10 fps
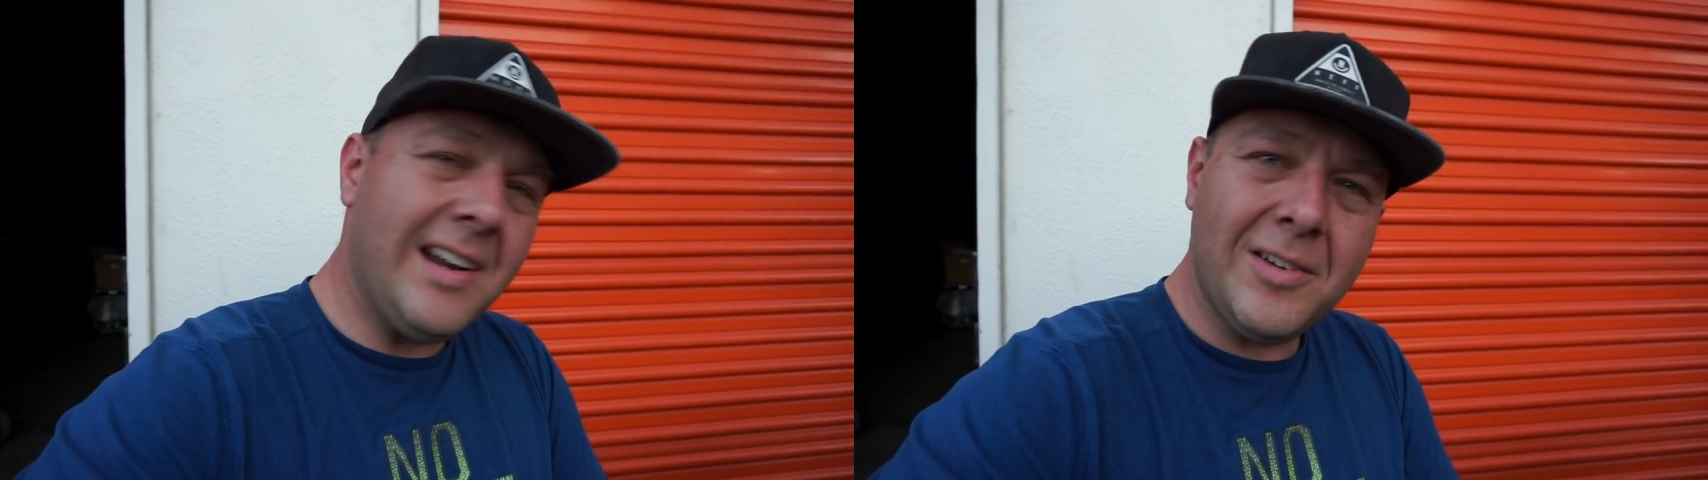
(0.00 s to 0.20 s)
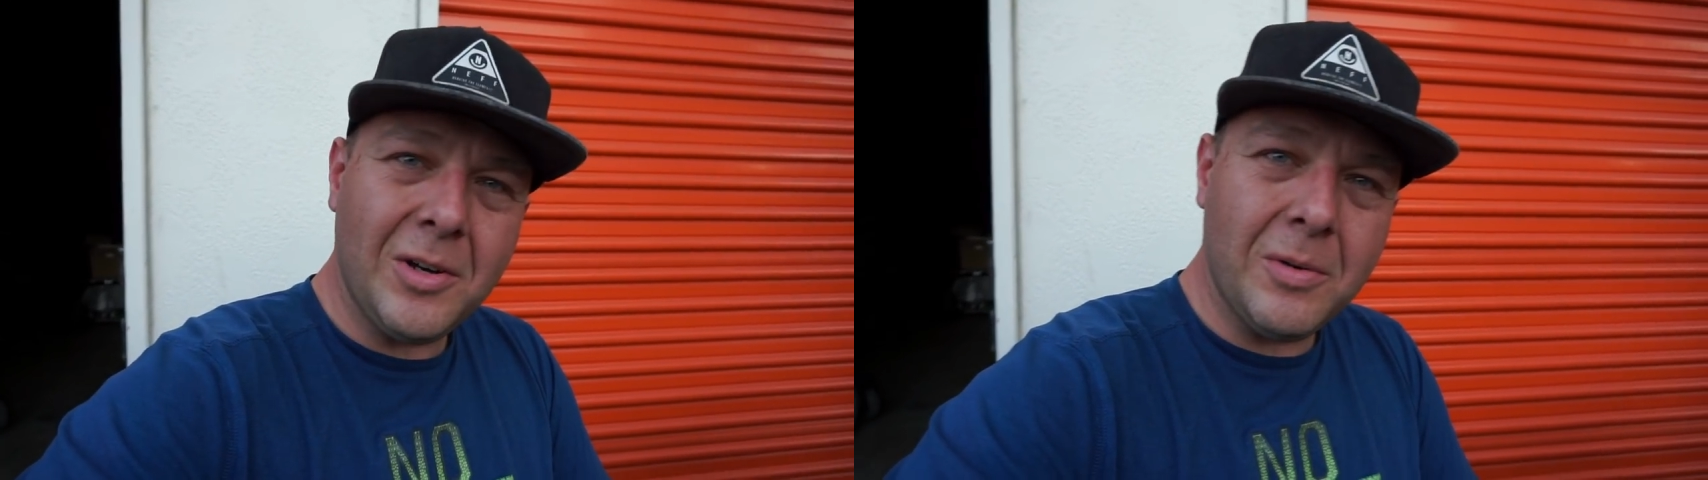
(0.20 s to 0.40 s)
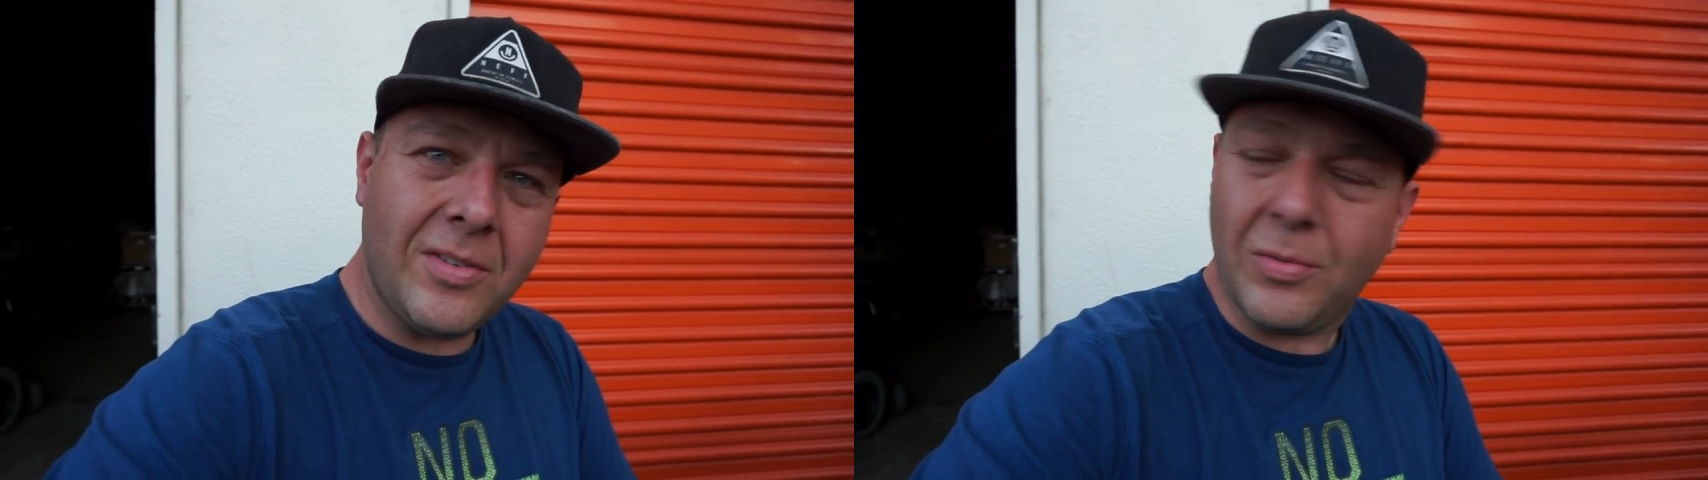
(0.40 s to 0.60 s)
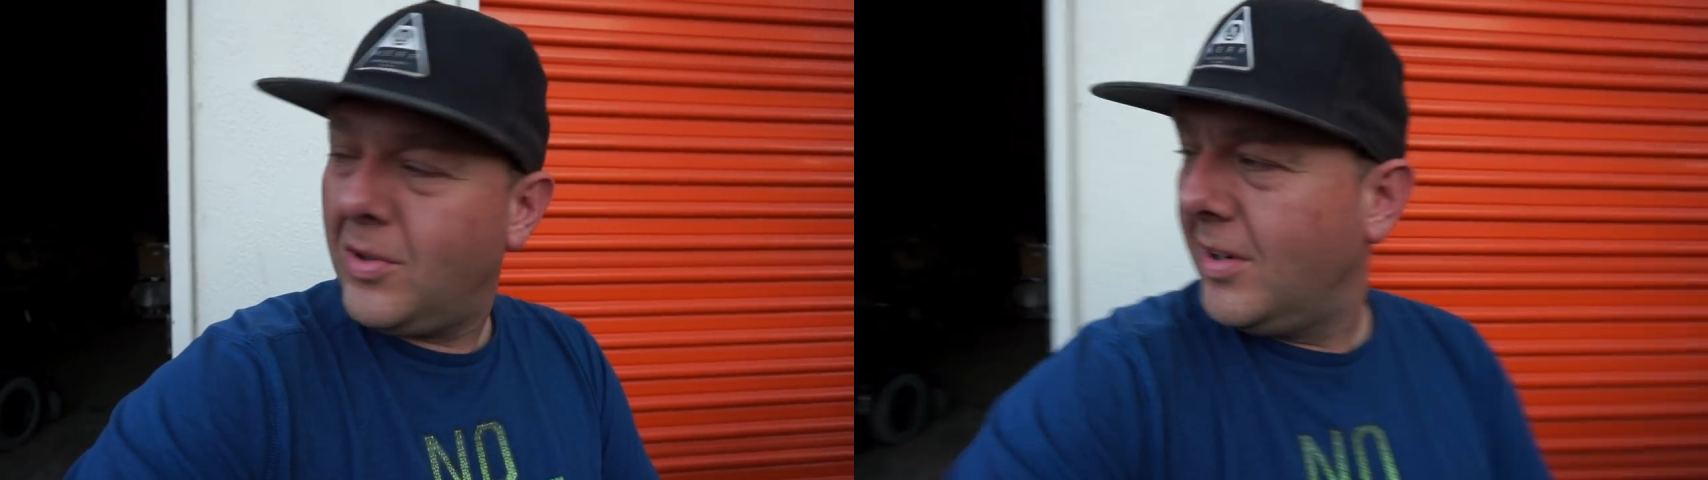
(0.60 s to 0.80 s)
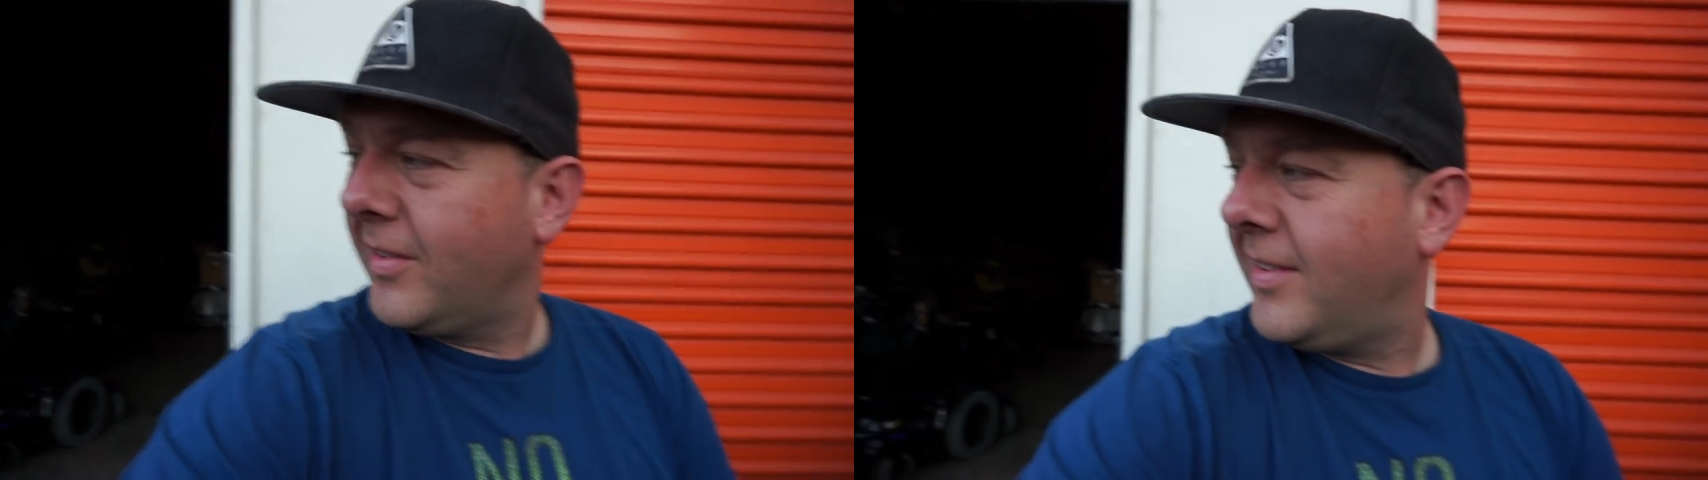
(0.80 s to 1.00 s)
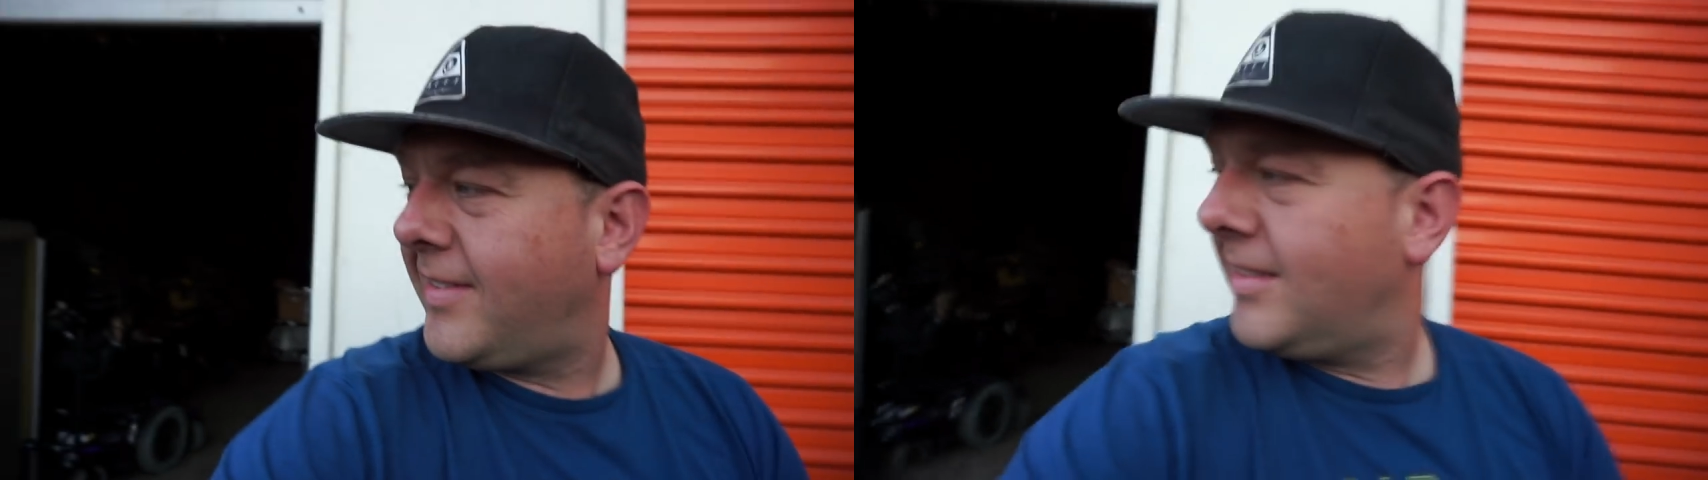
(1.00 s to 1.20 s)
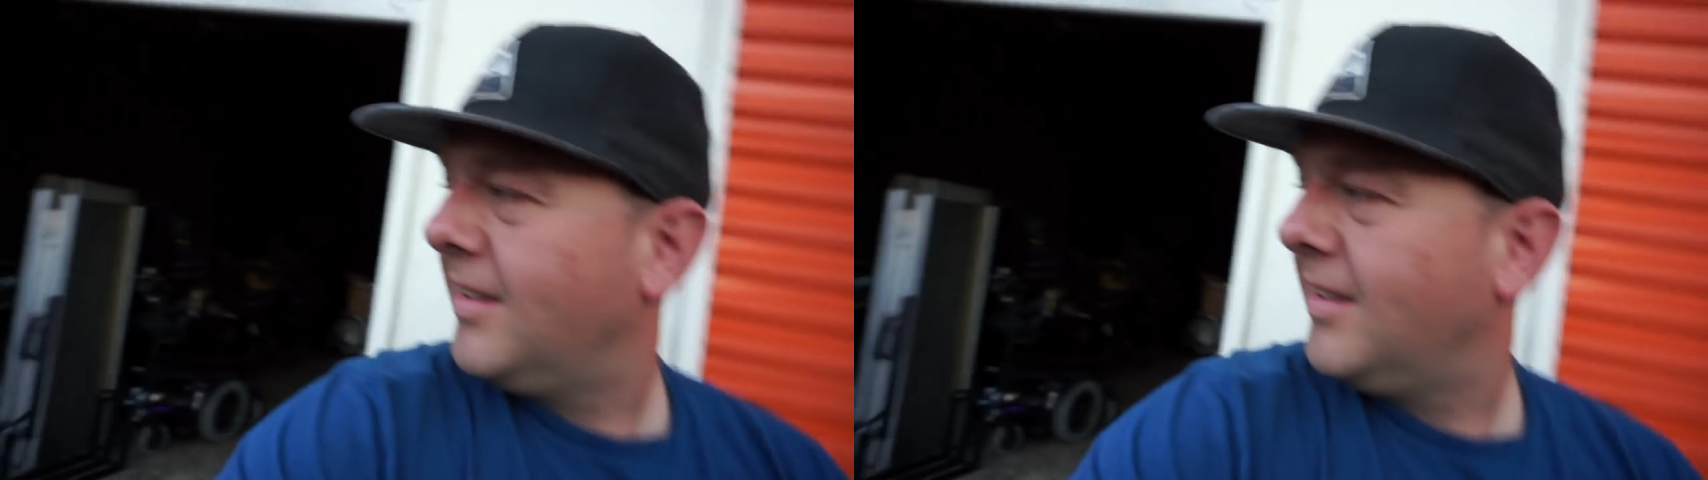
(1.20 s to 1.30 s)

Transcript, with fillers: don't know what's wrong. This,